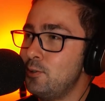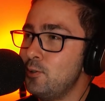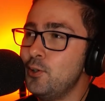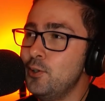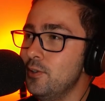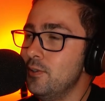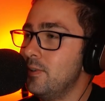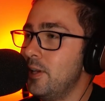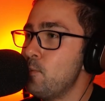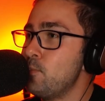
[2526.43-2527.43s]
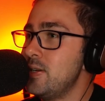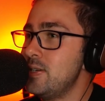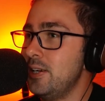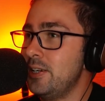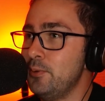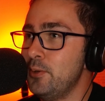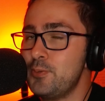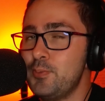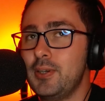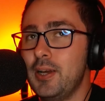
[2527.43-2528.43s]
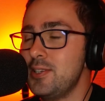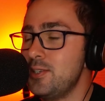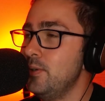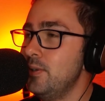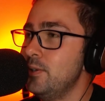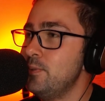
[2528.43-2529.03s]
You're a good dude, and I appreciate you coming on this podcast. I really do.